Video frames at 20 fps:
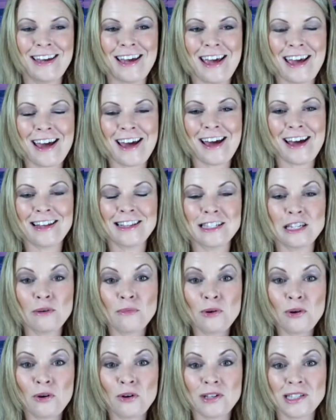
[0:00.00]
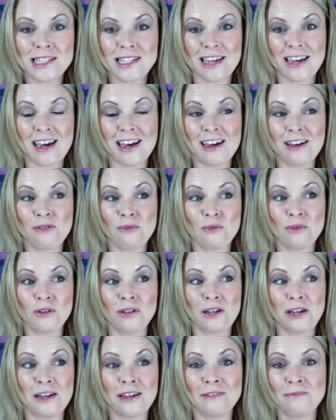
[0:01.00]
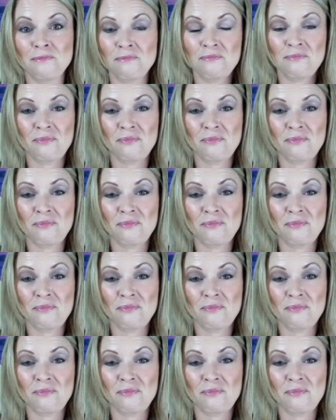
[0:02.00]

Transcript: And some girls get really